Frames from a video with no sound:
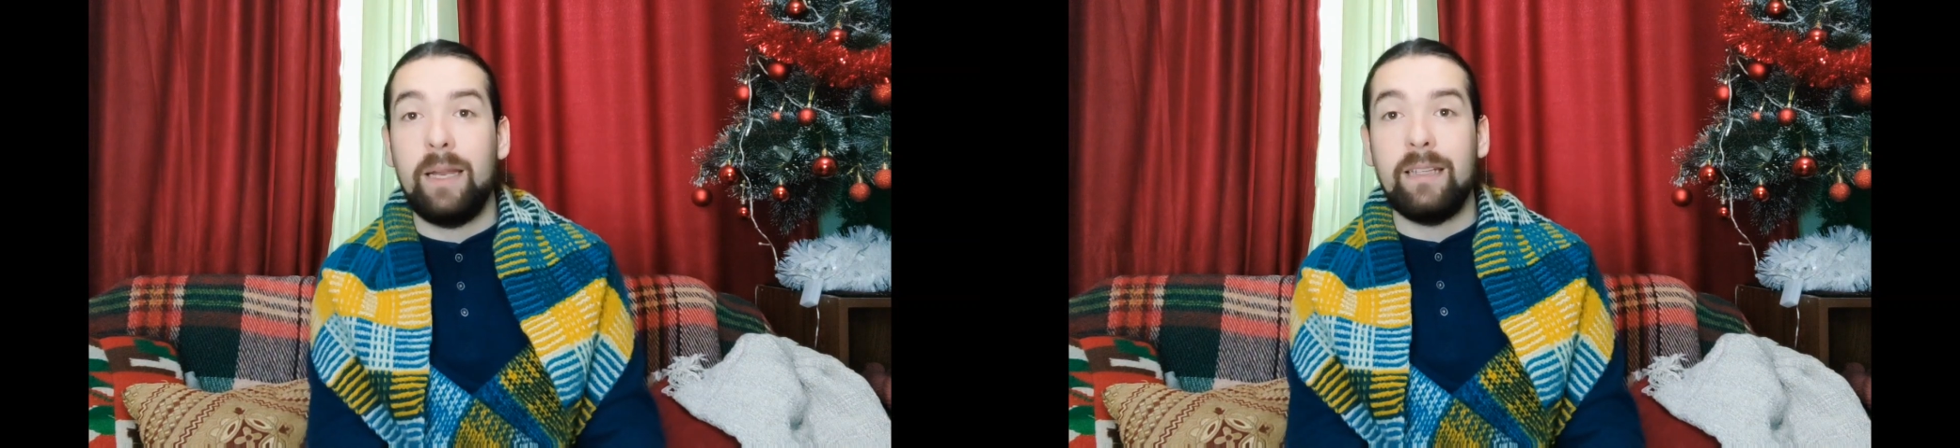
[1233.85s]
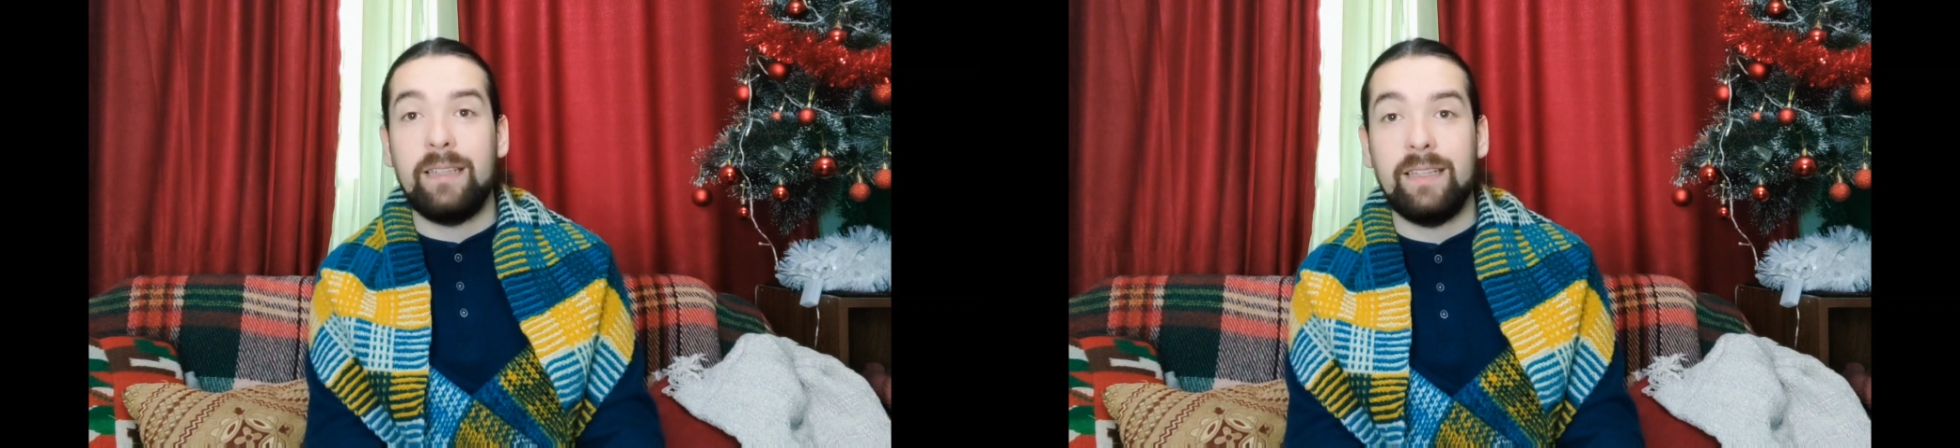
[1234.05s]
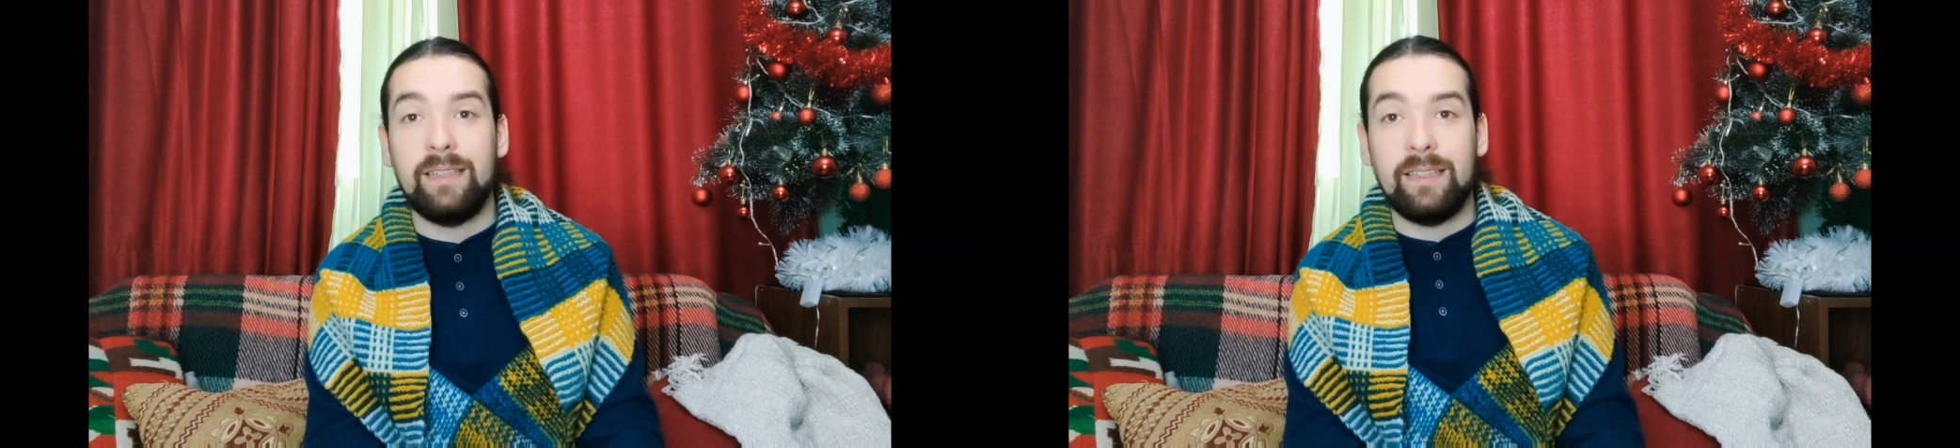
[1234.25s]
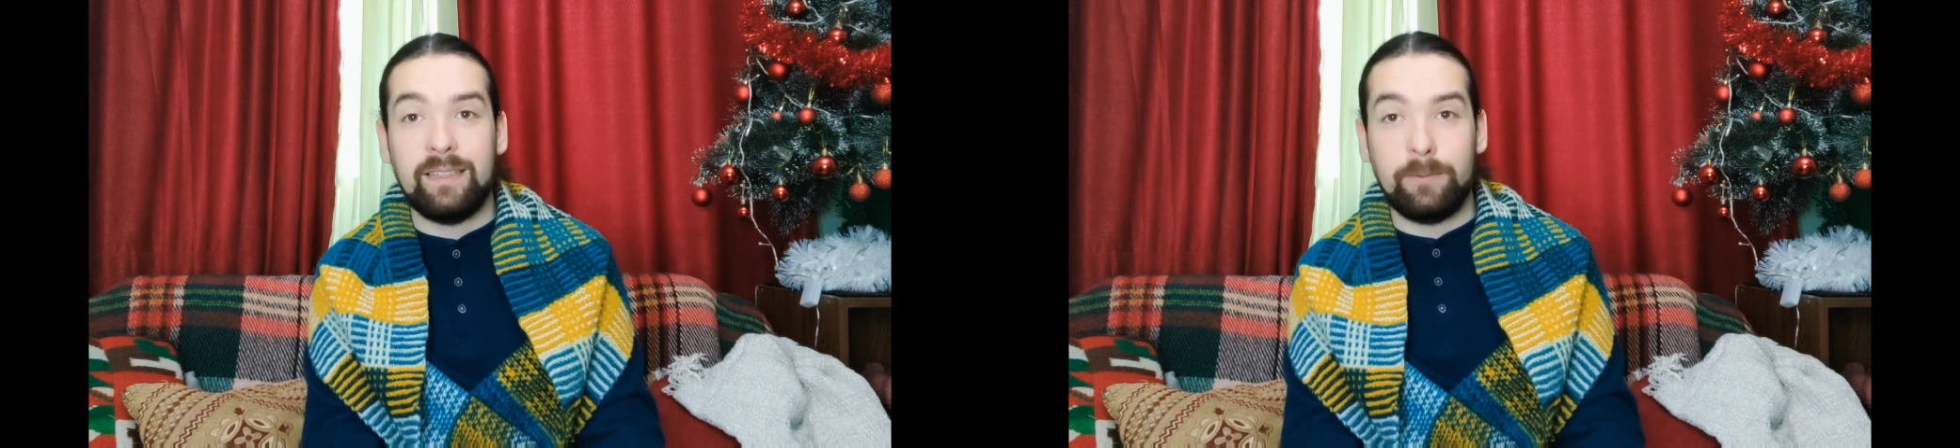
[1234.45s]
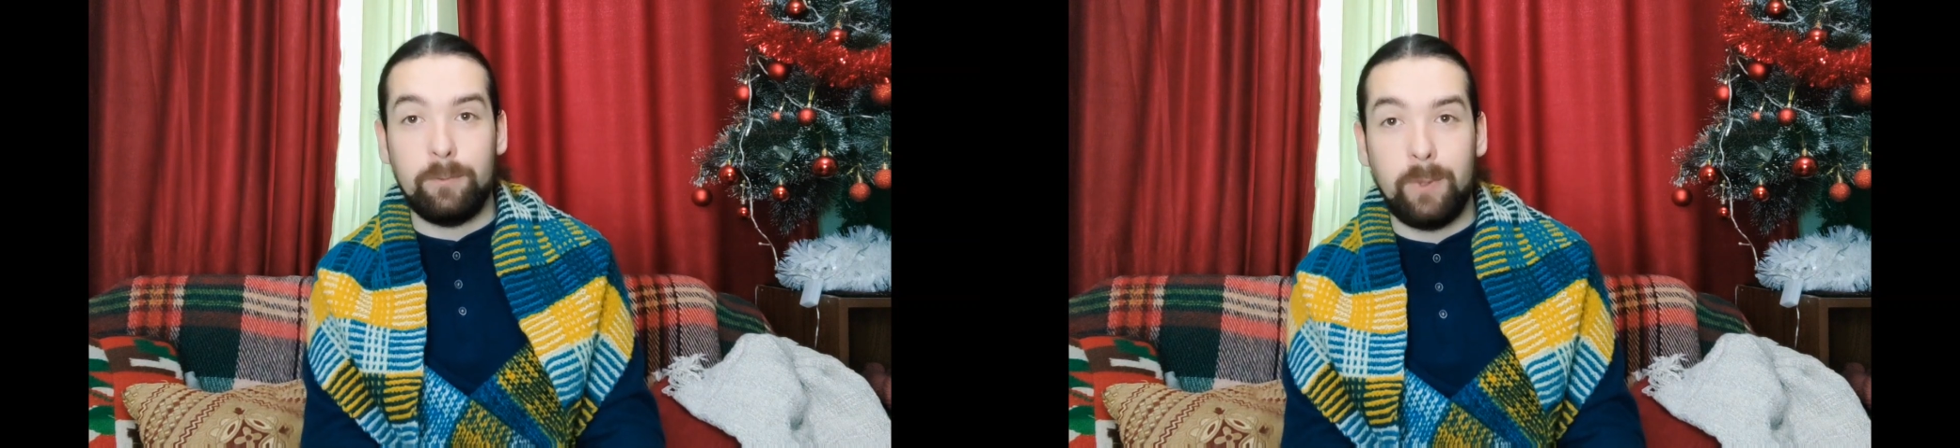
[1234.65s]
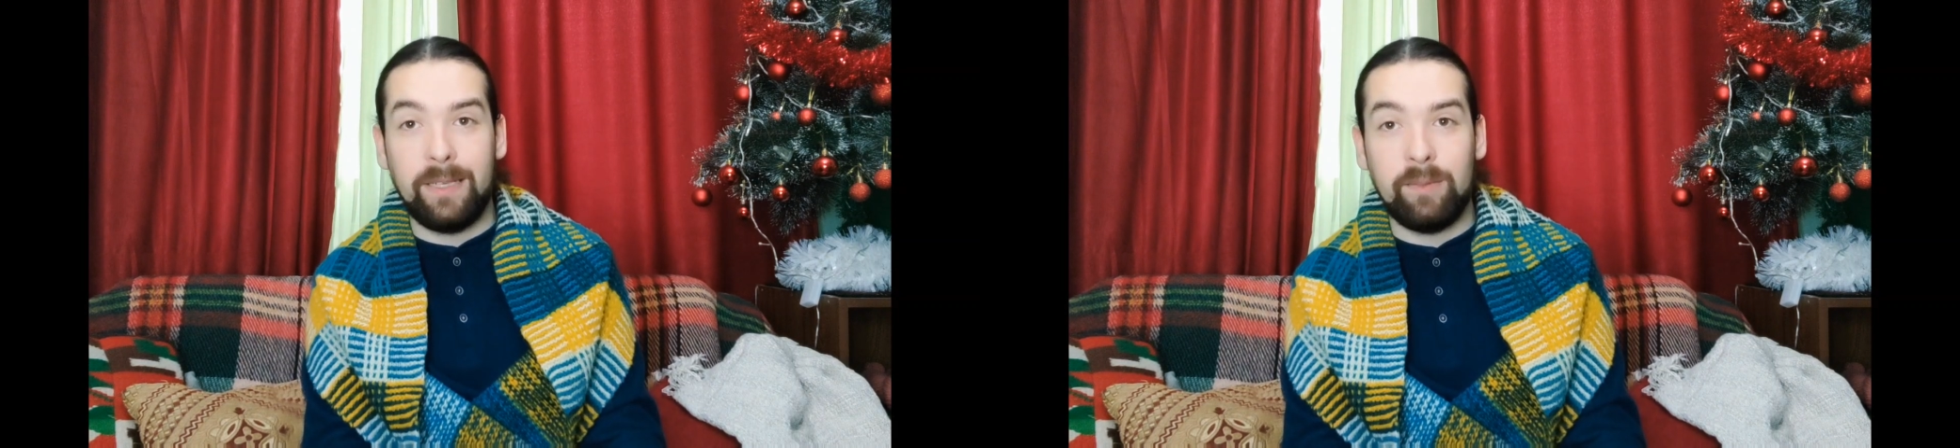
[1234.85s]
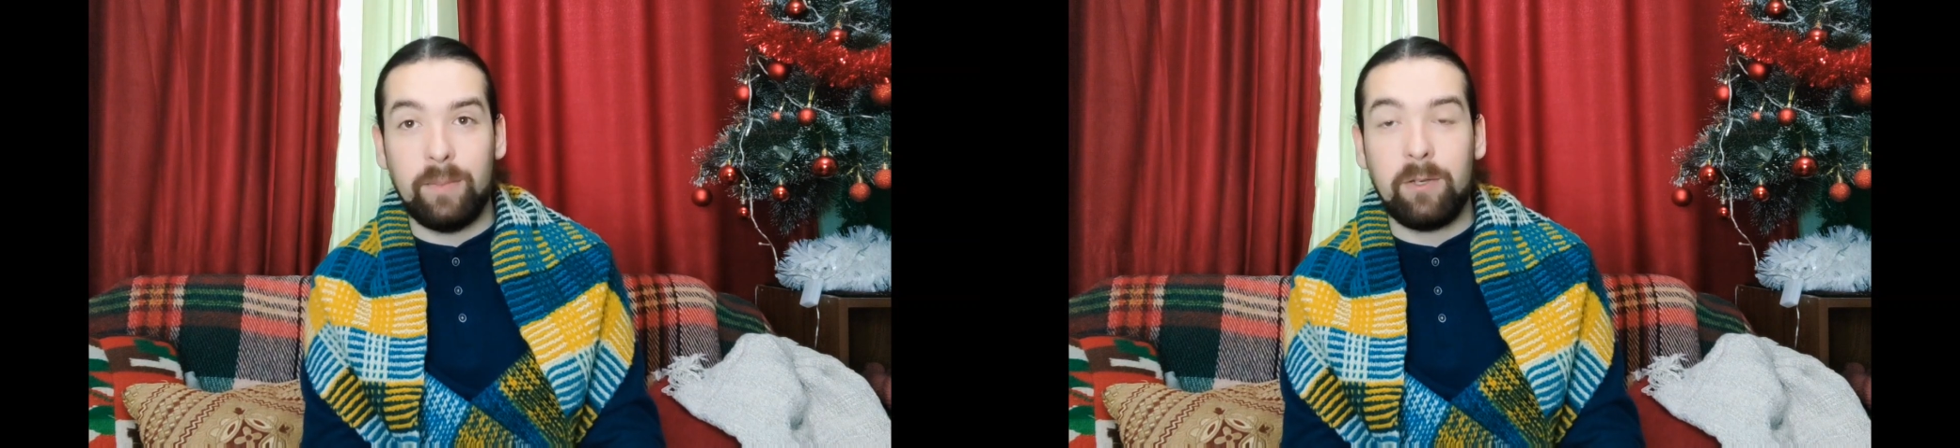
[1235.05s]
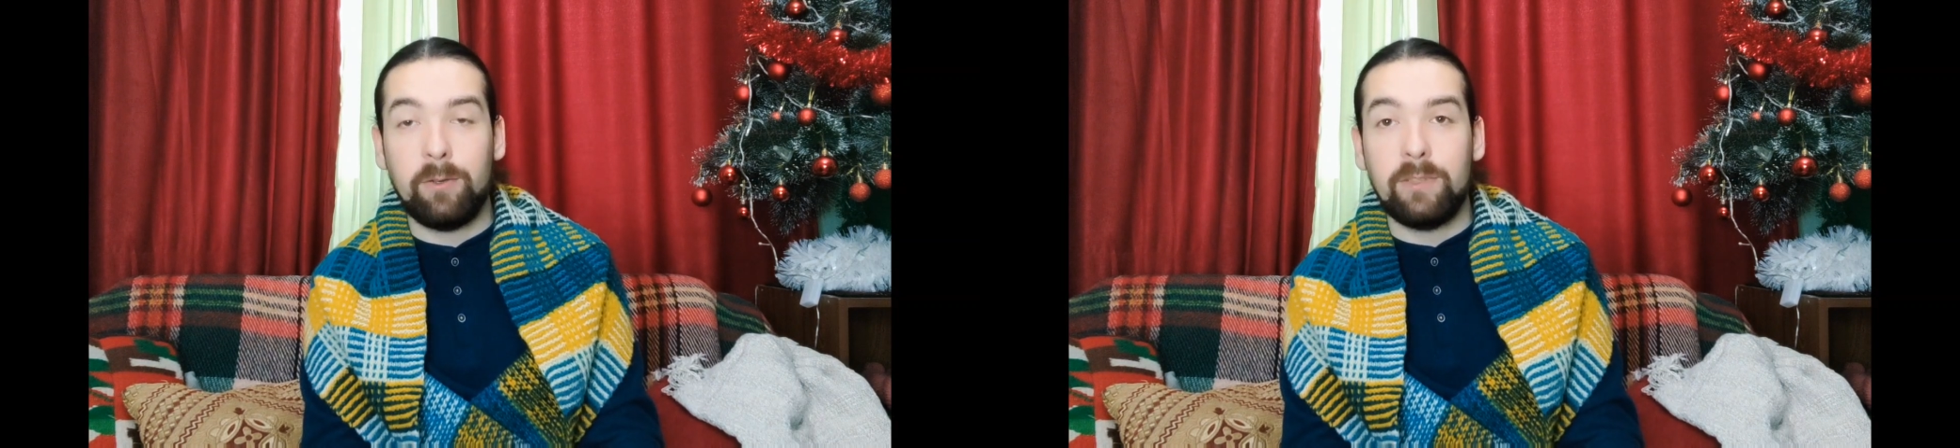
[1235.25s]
explain that as well,